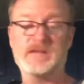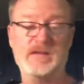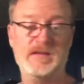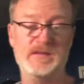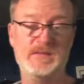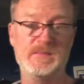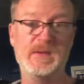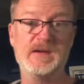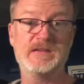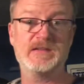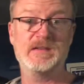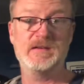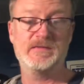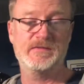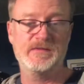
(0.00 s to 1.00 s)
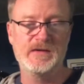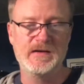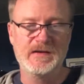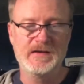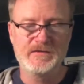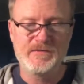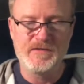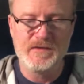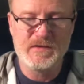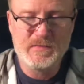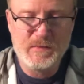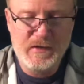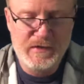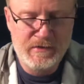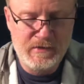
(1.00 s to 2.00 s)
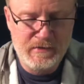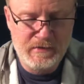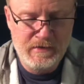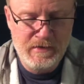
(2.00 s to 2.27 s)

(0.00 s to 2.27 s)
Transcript: in bass clef for this project.